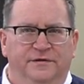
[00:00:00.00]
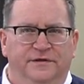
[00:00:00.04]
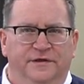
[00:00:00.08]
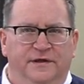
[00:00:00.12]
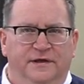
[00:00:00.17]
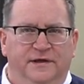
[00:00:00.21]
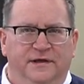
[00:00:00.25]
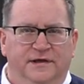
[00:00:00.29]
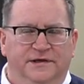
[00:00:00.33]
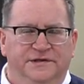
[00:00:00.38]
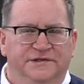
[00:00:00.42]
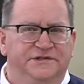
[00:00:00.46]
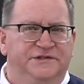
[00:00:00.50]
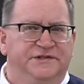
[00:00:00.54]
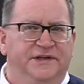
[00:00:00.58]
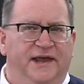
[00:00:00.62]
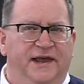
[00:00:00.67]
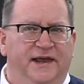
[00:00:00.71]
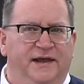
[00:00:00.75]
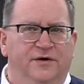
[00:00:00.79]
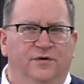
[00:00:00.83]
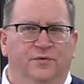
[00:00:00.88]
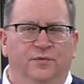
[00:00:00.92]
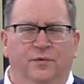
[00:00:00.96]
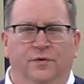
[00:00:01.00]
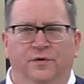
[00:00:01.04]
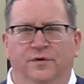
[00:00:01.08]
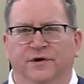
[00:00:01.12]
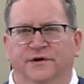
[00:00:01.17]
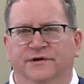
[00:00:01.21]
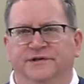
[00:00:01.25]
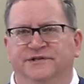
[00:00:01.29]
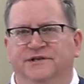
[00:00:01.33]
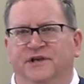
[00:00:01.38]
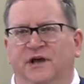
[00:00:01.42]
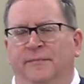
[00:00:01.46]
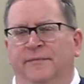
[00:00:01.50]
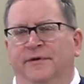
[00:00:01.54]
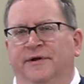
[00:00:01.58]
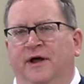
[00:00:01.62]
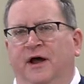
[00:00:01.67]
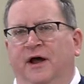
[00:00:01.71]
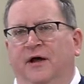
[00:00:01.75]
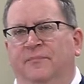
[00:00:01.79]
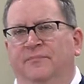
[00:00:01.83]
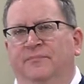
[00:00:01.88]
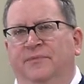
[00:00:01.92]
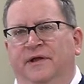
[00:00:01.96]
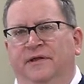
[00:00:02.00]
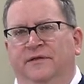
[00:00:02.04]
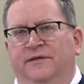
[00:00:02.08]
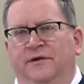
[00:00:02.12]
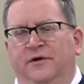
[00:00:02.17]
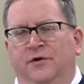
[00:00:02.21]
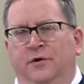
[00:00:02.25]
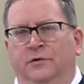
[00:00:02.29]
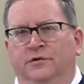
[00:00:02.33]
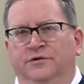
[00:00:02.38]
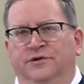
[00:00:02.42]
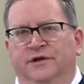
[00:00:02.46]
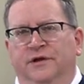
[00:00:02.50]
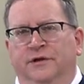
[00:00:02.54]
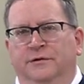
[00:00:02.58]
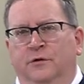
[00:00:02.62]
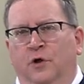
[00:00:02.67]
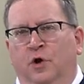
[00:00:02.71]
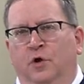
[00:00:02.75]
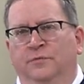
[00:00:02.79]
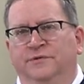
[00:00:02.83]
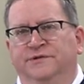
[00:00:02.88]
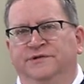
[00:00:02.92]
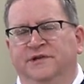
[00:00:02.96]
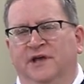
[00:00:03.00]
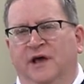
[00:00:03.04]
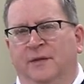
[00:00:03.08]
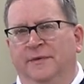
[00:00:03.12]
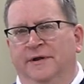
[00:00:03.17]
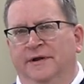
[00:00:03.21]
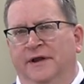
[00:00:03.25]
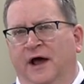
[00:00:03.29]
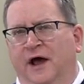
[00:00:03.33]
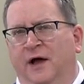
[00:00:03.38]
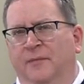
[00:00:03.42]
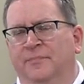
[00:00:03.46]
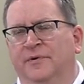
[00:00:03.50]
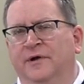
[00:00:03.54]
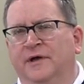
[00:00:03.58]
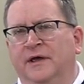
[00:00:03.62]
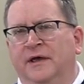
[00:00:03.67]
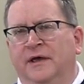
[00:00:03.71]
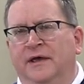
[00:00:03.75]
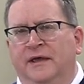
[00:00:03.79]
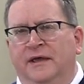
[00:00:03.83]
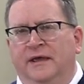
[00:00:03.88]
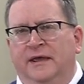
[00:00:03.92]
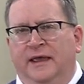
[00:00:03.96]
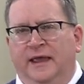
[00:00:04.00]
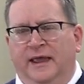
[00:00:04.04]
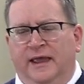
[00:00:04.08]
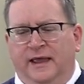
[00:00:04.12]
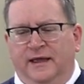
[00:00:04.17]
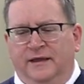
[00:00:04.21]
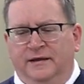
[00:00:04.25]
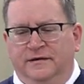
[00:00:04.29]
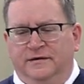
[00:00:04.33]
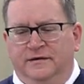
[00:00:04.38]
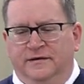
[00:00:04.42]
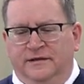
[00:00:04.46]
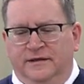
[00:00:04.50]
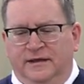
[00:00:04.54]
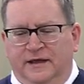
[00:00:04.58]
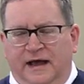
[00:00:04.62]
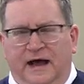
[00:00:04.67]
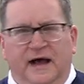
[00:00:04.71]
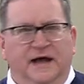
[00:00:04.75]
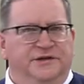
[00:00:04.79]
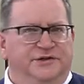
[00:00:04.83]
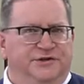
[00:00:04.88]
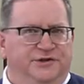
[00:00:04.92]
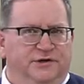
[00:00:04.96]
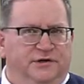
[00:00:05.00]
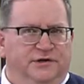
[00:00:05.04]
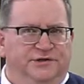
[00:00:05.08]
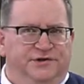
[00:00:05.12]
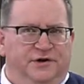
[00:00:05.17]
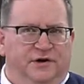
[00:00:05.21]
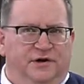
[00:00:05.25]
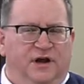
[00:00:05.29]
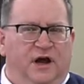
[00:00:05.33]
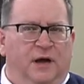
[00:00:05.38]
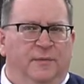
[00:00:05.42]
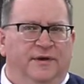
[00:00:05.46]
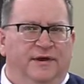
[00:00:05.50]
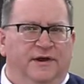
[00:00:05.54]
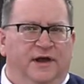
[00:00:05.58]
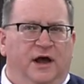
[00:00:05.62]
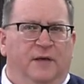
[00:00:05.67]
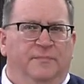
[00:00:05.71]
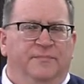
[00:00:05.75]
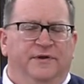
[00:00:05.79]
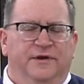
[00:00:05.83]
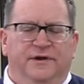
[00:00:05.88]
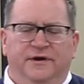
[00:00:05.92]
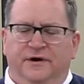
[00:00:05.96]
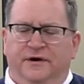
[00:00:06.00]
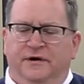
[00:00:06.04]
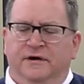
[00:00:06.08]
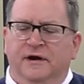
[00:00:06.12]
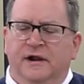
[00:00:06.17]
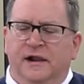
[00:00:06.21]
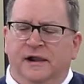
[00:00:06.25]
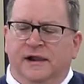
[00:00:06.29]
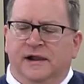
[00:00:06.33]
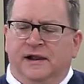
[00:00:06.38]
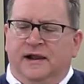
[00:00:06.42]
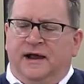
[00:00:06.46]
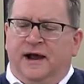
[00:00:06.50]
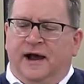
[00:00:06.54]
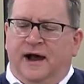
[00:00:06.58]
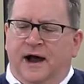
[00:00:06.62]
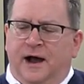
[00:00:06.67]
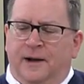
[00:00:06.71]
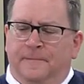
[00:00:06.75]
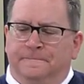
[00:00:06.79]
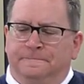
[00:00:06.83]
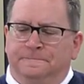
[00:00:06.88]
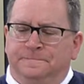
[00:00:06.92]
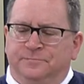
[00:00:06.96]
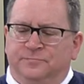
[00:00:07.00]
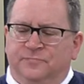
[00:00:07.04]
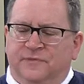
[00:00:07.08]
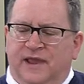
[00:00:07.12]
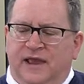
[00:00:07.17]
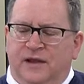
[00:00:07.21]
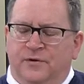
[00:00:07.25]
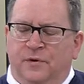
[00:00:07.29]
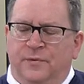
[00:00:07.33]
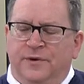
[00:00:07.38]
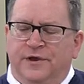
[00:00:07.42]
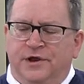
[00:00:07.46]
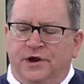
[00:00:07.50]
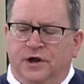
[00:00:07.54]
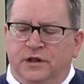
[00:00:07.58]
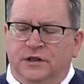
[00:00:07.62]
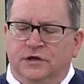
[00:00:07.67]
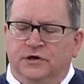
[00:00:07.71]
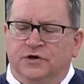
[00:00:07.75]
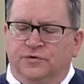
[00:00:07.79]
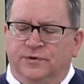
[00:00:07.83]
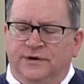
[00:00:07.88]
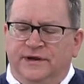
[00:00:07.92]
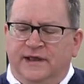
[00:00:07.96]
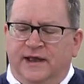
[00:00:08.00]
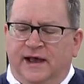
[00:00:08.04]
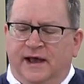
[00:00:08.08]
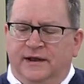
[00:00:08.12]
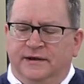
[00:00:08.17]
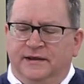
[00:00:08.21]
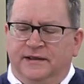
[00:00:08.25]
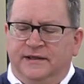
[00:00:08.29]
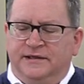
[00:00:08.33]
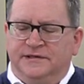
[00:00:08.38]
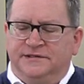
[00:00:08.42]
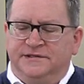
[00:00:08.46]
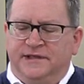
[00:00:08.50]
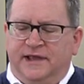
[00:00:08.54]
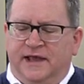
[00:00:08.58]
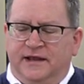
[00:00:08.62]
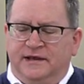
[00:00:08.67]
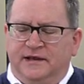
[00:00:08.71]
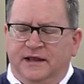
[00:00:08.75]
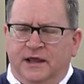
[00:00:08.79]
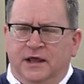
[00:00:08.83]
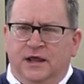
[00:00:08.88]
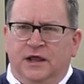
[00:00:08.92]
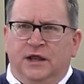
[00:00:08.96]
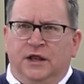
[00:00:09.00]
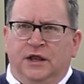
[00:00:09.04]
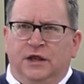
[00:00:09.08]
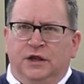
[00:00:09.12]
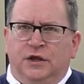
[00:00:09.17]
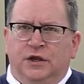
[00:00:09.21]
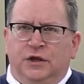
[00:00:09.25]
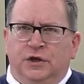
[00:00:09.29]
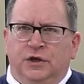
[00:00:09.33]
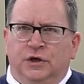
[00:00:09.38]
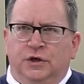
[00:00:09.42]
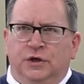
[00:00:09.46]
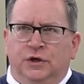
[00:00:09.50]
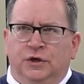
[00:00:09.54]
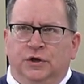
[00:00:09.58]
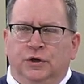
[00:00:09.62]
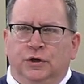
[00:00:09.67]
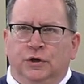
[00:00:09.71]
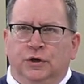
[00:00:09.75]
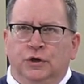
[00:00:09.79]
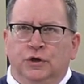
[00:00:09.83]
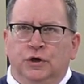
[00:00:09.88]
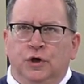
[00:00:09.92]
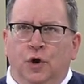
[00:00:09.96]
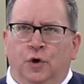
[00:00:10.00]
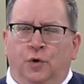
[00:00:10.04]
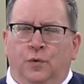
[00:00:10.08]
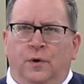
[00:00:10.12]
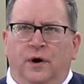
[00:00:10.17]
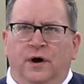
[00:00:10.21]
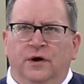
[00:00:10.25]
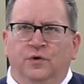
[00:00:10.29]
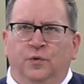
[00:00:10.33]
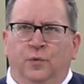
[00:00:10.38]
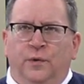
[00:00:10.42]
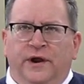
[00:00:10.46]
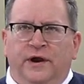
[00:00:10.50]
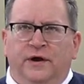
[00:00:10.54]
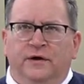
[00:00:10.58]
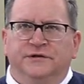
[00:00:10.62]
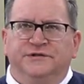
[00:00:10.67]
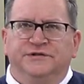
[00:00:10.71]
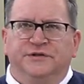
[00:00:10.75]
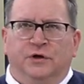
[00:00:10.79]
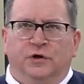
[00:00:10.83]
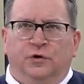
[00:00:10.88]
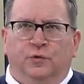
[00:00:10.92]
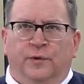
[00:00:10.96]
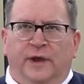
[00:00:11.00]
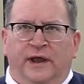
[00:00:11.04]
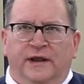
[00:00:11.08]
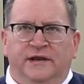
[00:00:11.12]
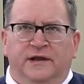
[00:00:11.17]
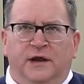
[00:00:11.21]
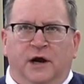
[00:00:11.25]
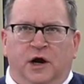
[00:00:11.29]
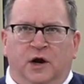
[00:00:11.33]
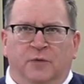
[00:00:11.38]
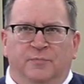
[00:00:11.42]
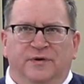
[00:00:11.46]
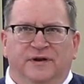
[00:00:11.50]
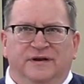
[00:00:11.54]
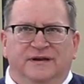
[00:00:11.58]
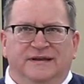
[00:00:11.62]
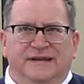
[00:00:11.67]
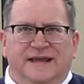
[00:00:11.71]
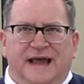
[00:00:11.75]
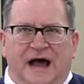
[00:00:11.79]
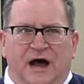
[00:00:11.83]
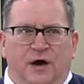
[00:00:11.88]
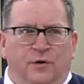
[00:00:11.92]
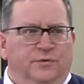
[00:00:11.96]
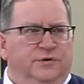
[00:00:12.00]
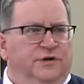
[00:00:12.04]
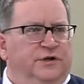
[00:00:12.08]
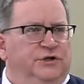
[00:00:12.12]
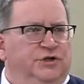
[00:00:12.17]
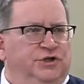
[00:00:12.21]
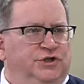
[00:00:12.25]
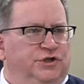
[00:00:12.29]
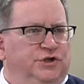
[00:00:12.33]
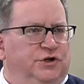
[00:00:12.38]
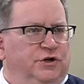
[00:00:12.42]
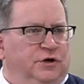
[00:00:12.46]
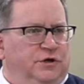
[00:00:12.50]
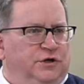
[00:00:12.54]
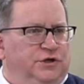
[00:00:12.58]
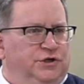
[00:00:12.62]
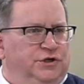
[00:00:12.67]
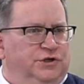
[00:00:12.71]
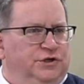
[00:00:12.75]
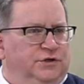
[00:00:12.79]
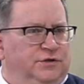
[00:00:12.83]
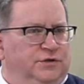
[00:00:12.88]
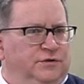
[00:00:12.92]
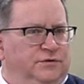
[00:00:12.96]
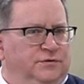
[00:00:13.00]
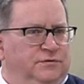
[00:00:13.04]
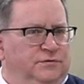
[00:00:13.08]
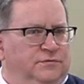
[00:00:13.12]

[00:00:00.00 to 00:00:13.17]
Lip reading: the SAG Awards coming up, and the Golden Globe is coming up, and the Oscars are coming up here. And what we can all agree on is that no one wears a red carpet gown to church.